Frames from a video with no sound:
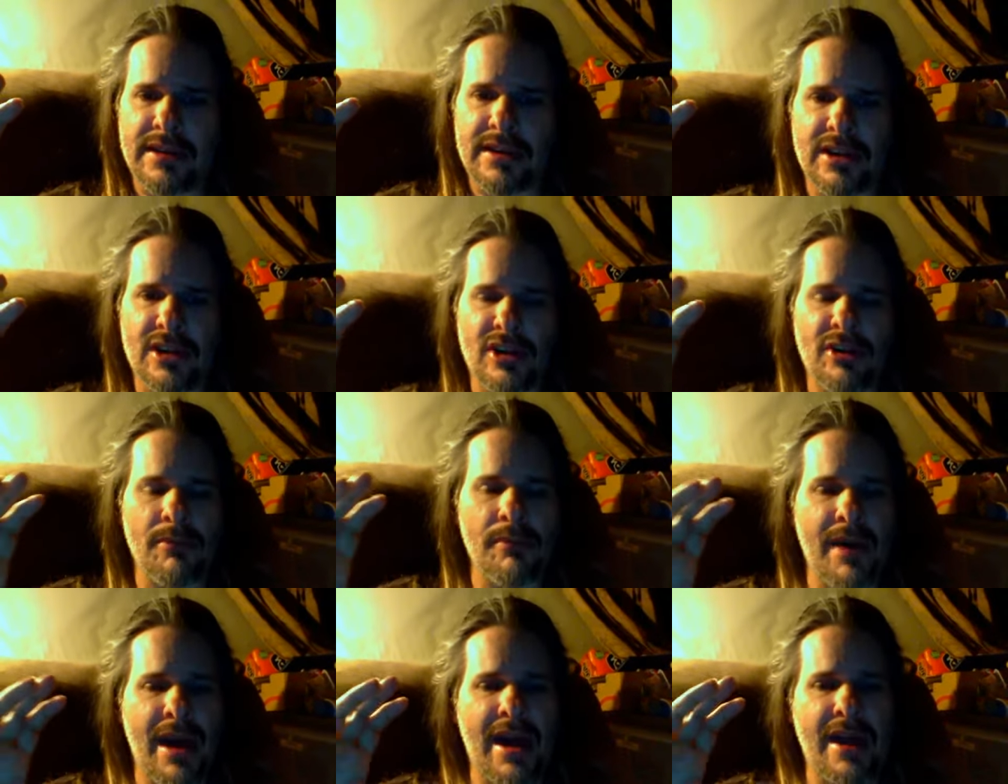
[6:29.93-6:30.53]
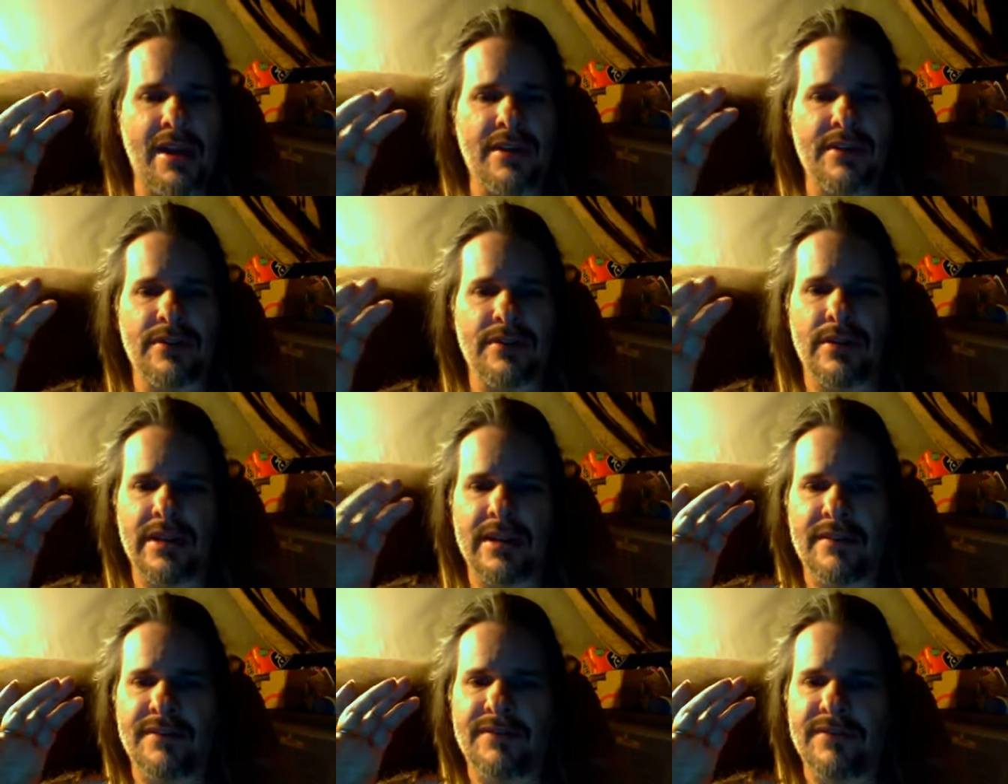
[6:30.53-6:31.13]
It don't
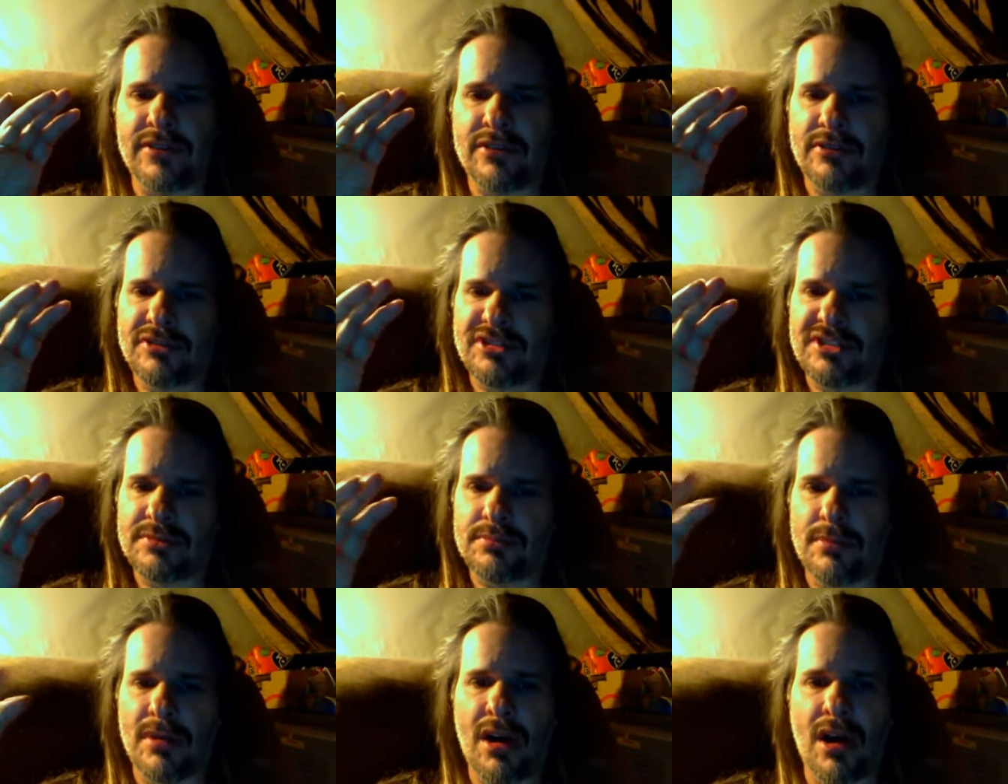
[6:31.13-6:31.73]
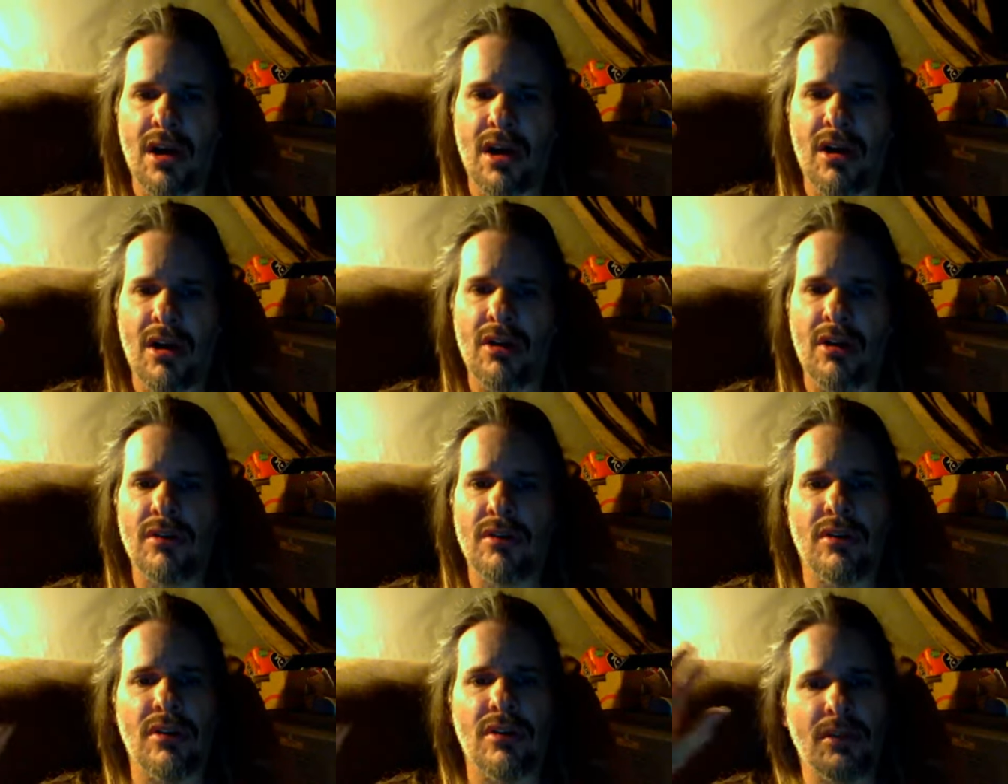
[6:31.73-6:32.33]
matter if you're
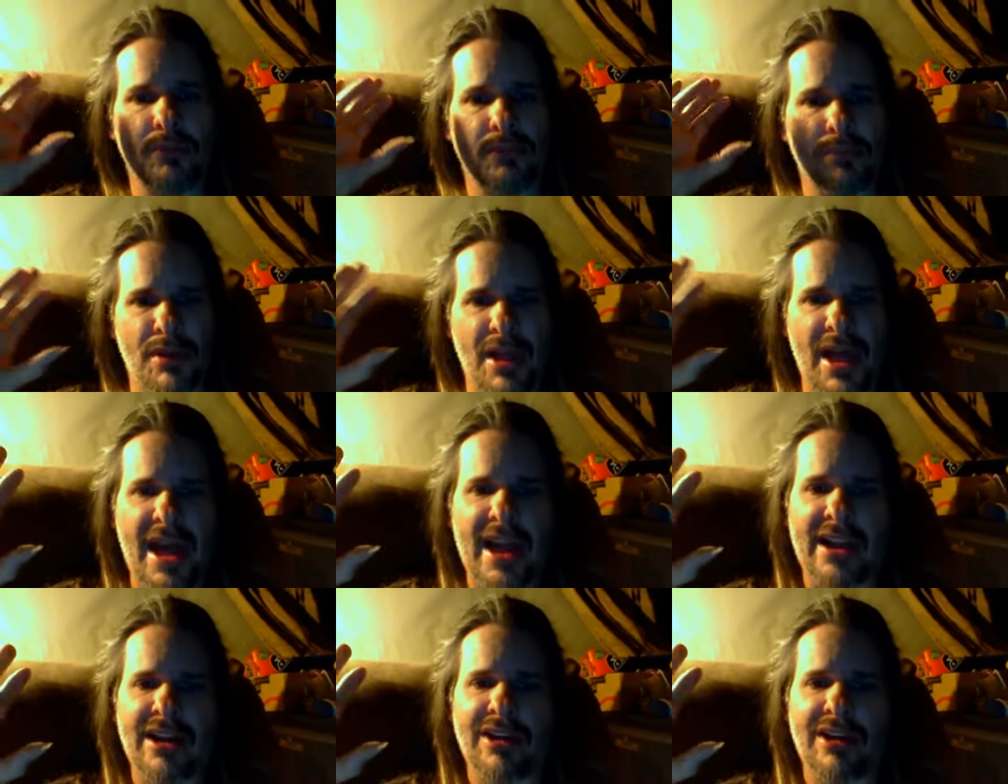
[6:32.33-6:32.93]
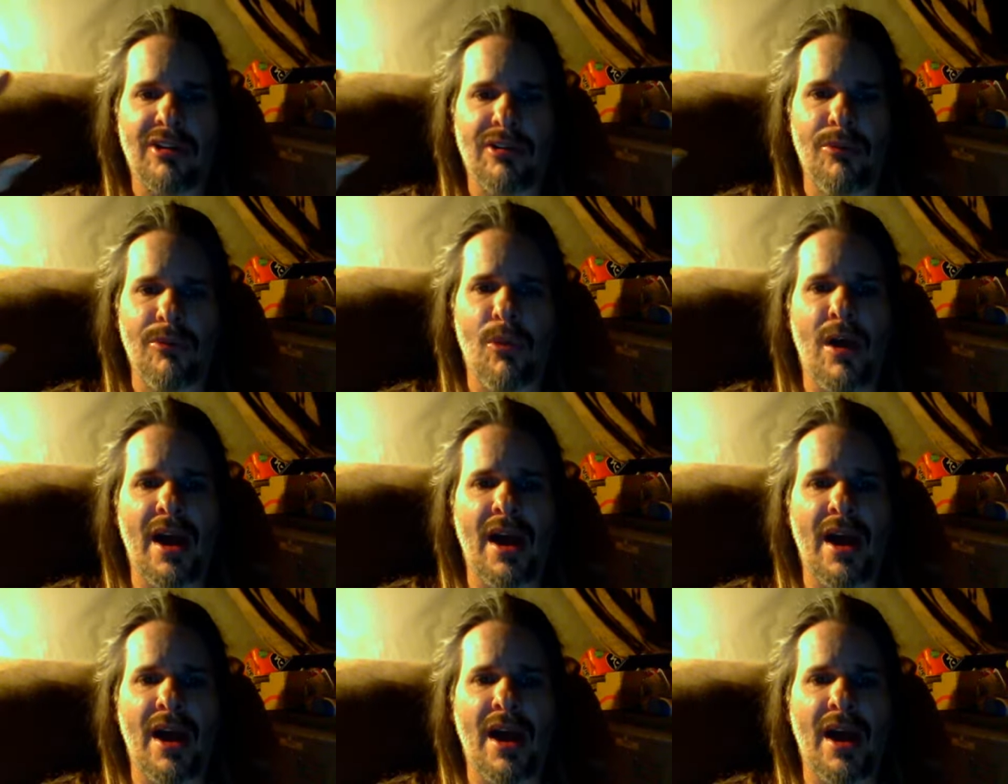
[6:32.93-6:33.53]
small, black or
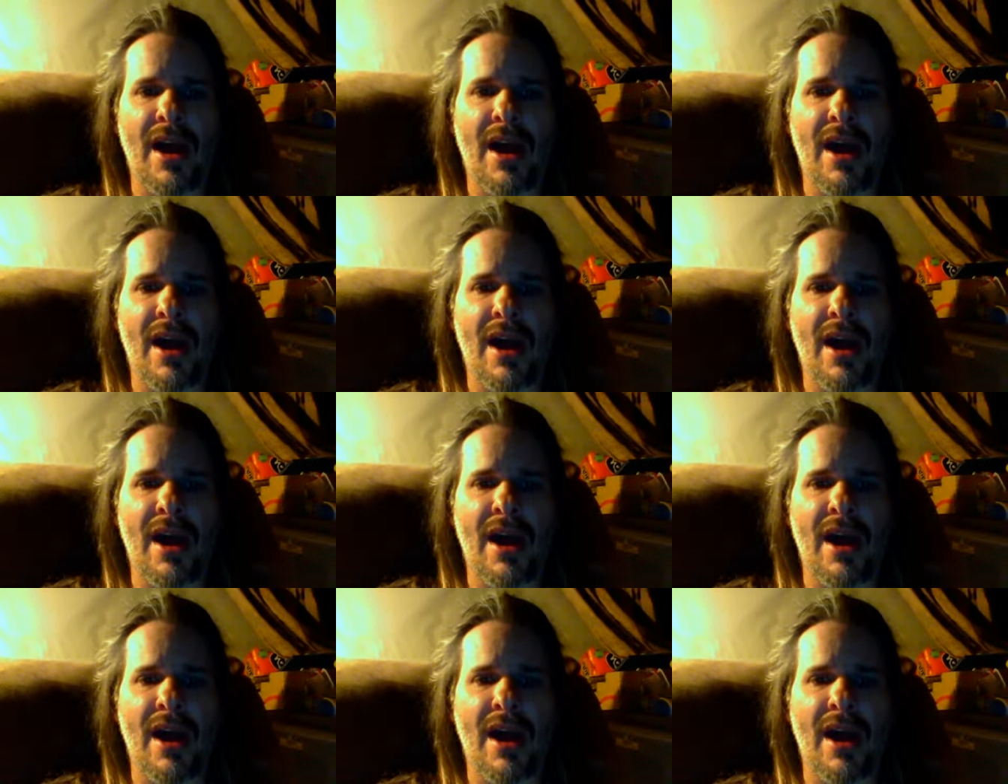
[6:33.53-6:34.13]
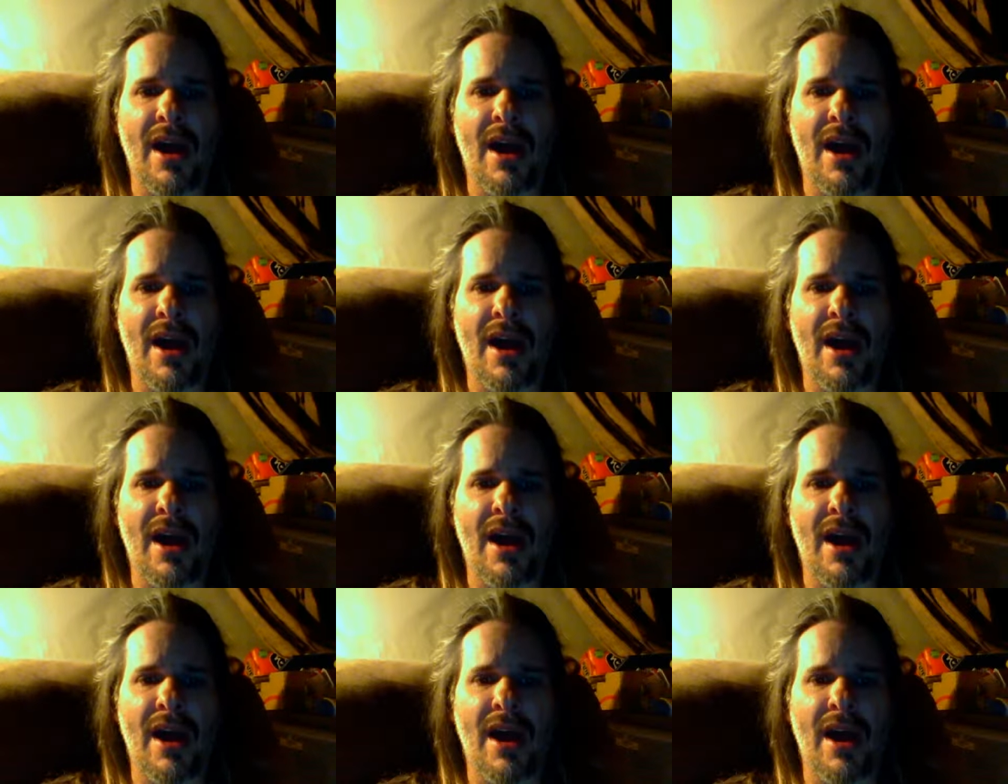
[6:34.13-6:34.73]
white, or, or
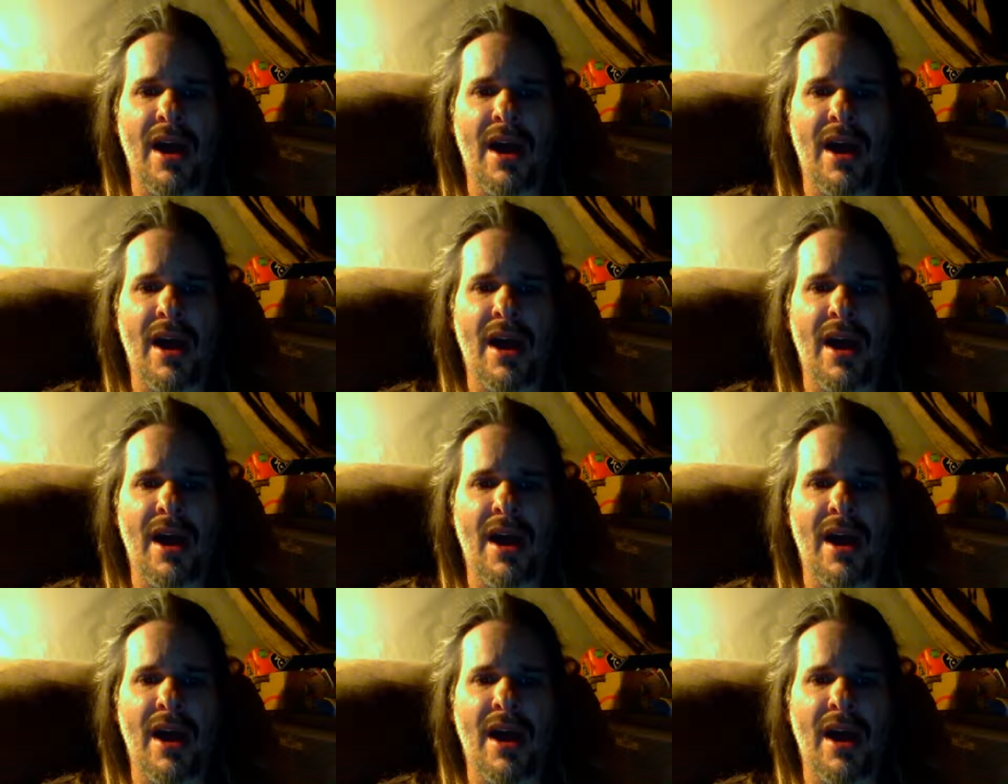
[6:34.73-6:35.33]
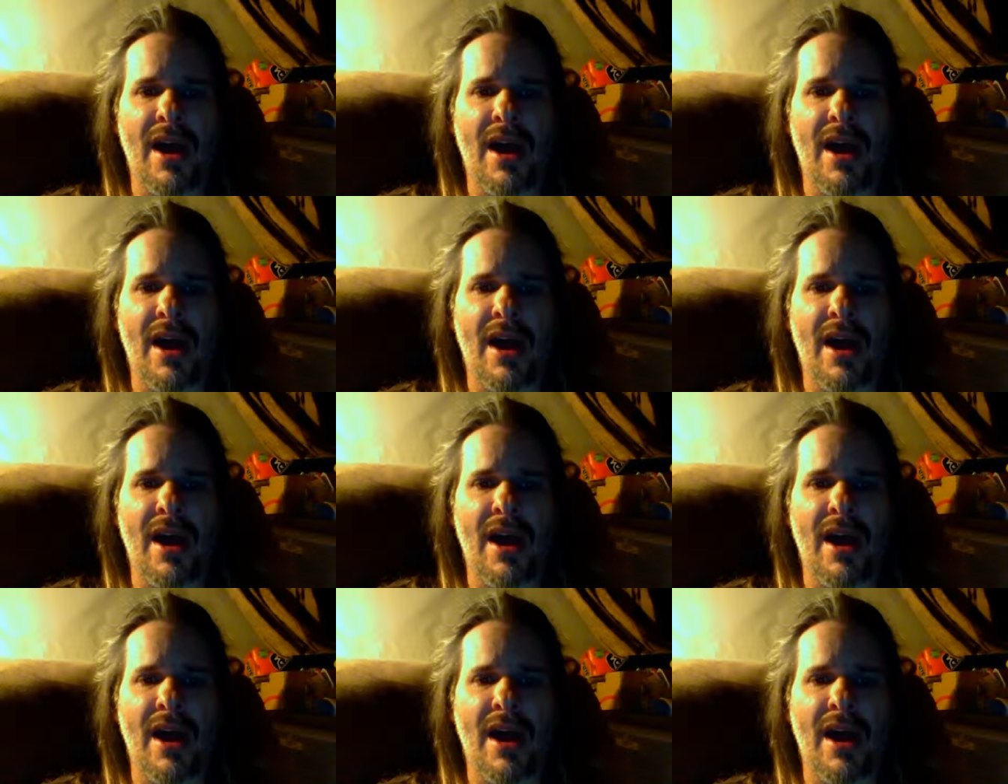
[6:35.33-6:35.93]
small or medium
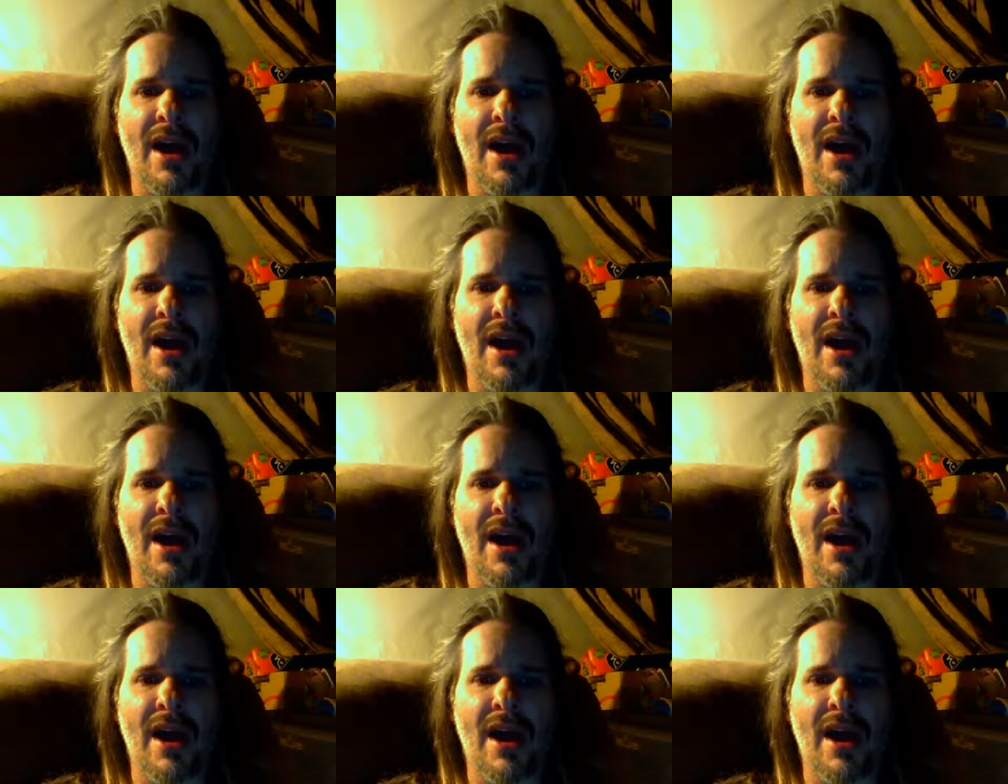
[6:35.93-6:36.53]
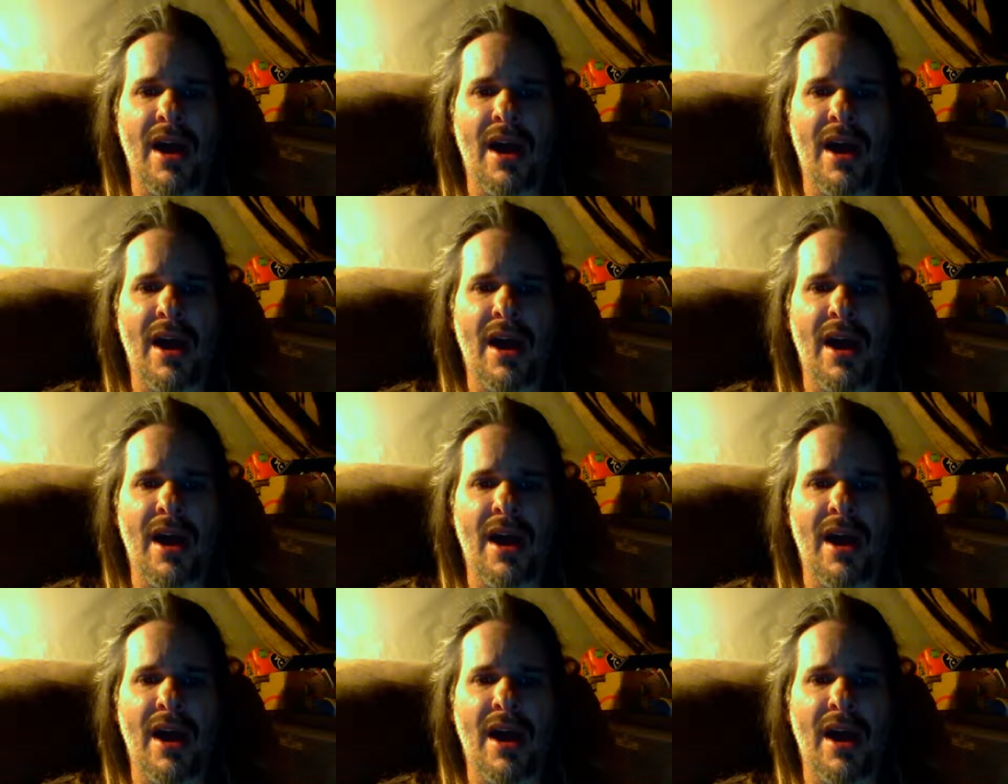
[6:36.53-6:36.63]
or large,